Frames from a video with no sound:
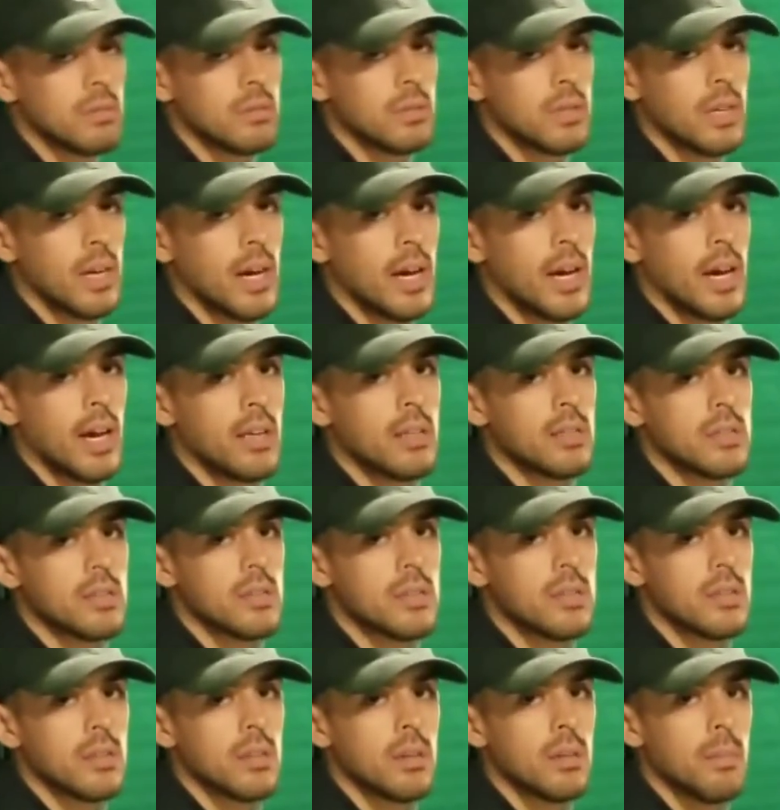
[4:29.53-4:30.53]
Guys,
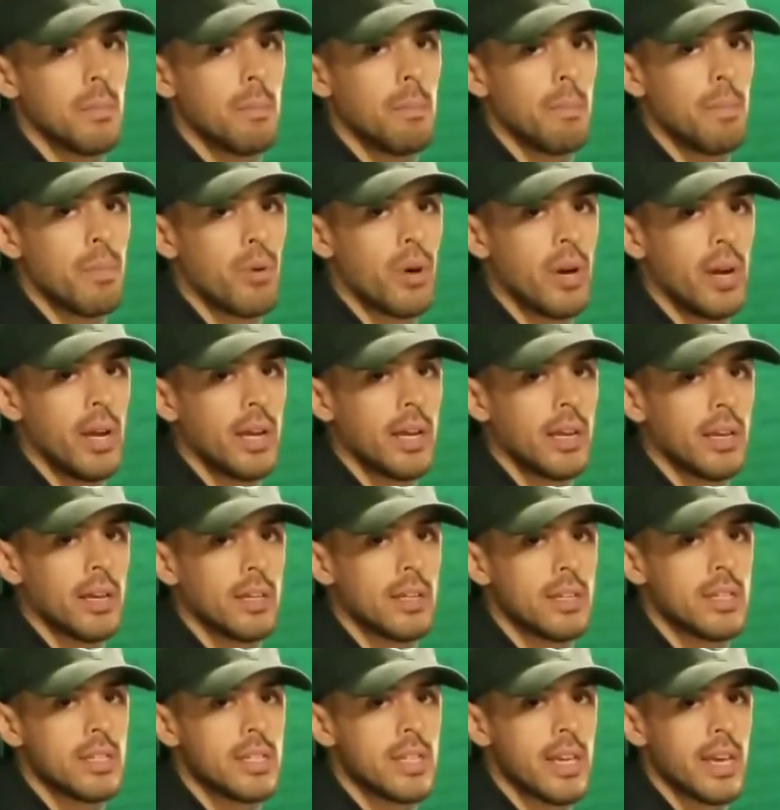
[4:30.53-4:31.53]
bring
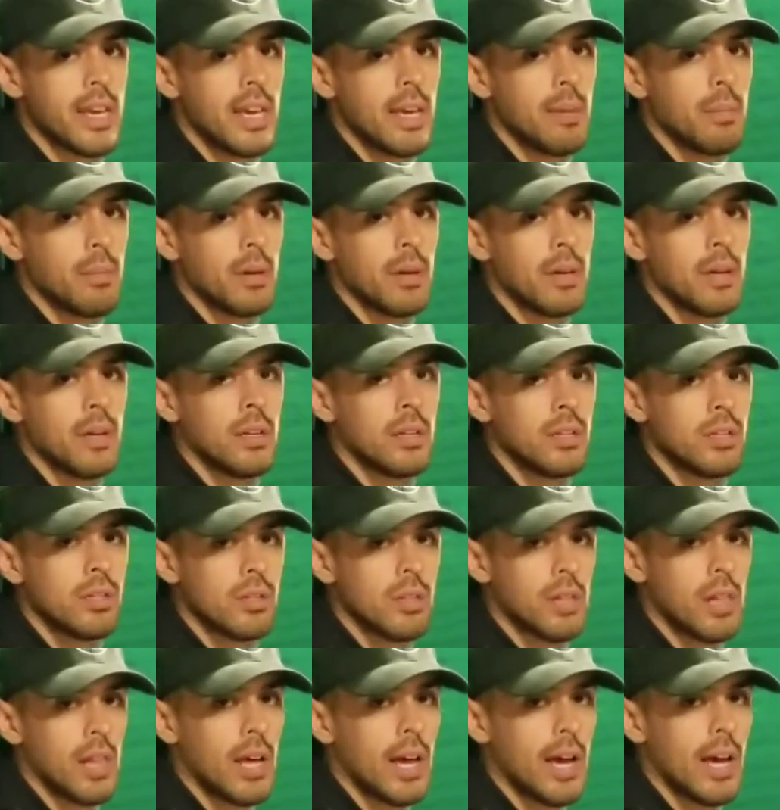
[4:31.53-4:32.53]
tape to
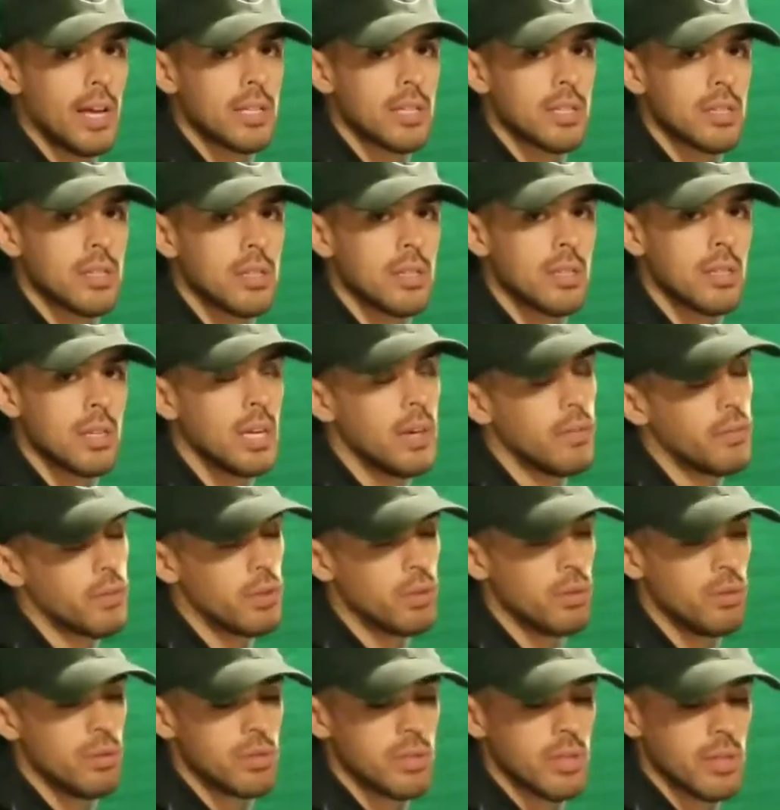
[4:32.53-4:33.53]
class if you
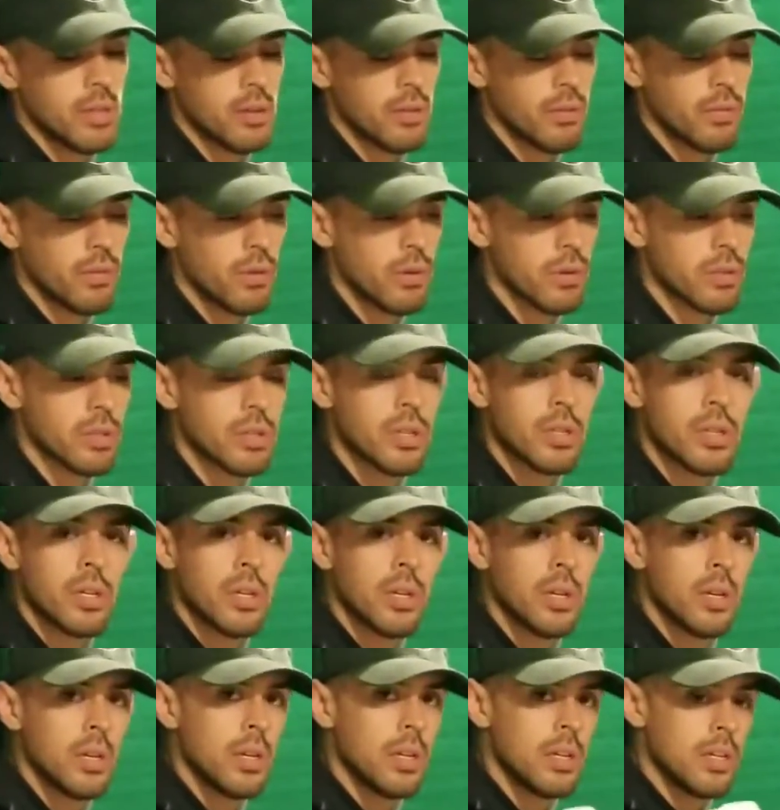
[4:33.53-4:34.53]
use it, of course.
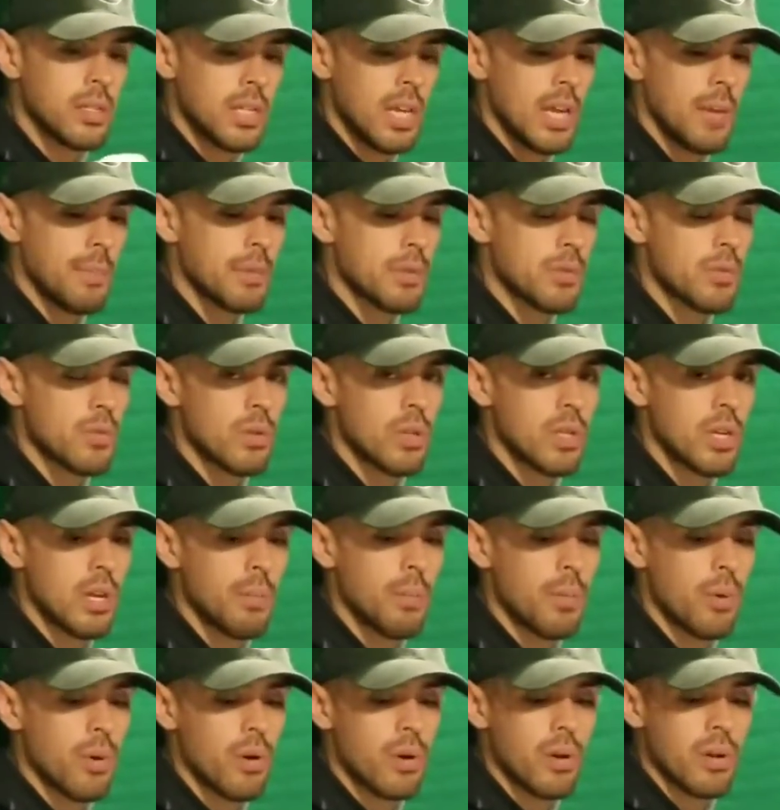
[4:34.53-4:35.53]
Tape is really
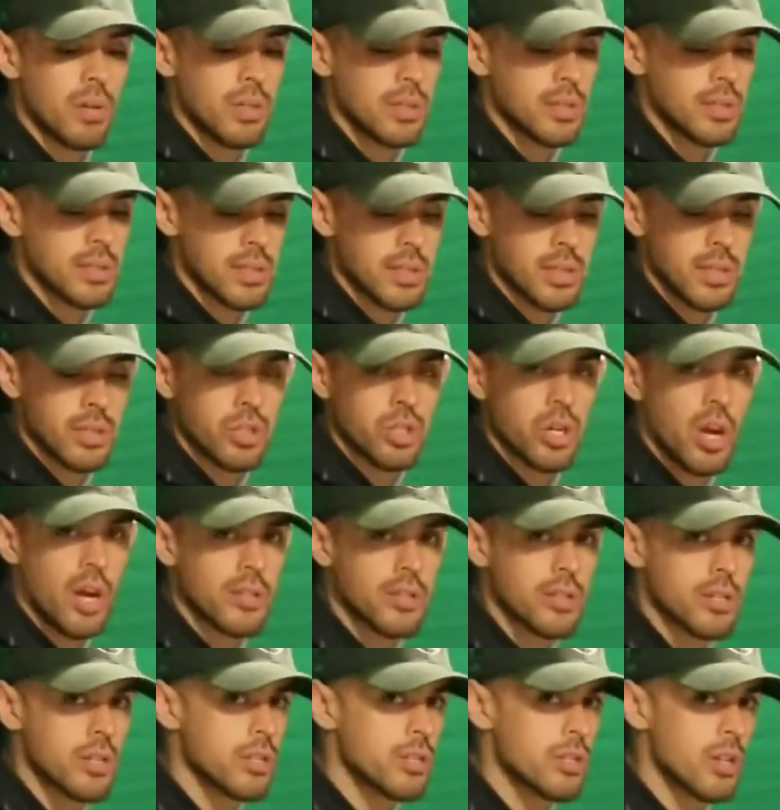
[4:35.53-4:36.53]
important. This is a
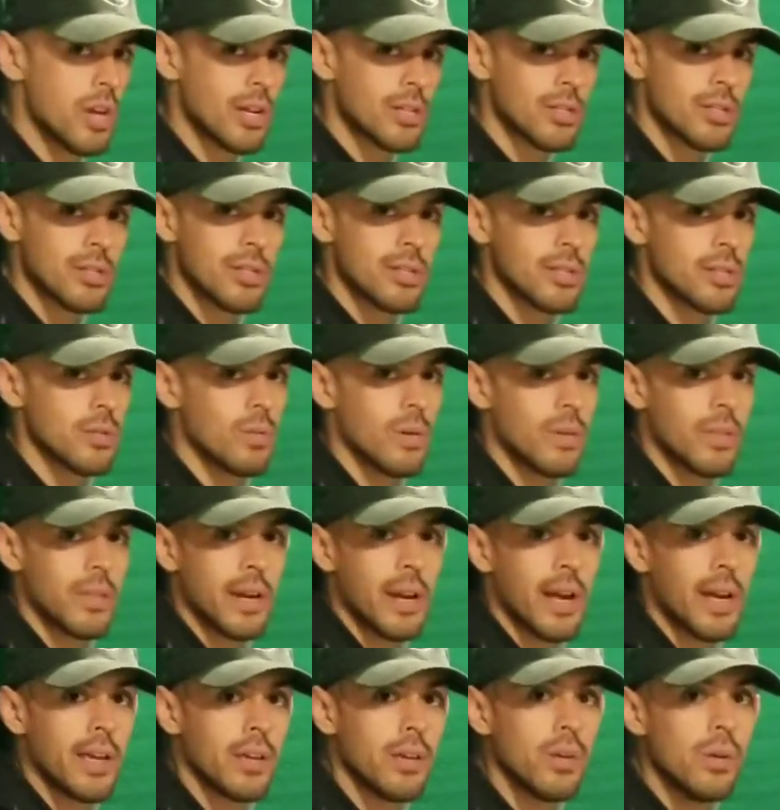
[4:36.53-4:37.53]
Johnson & Johnson is the one that
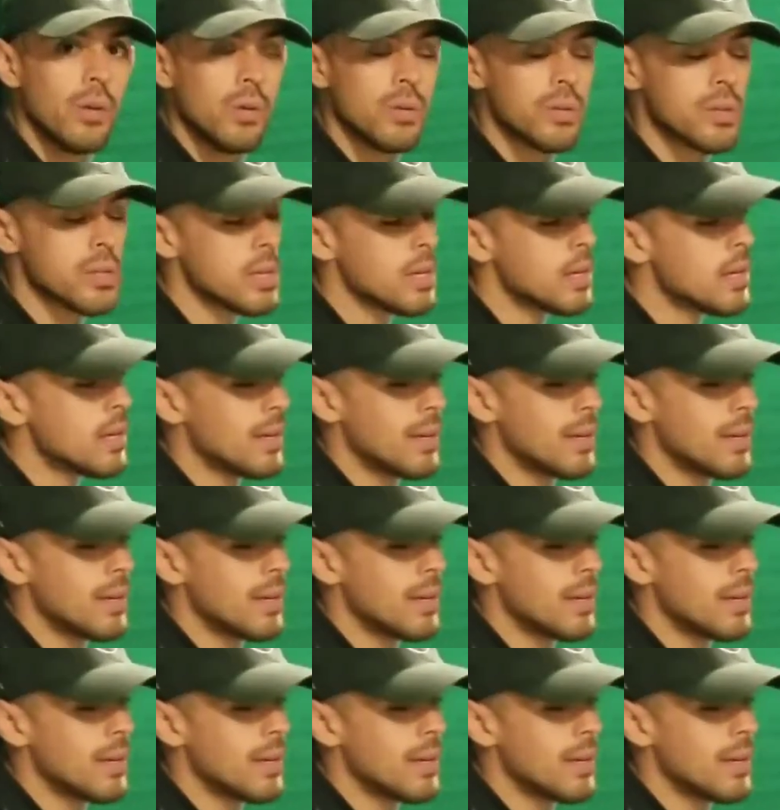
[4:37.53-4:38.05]
I use.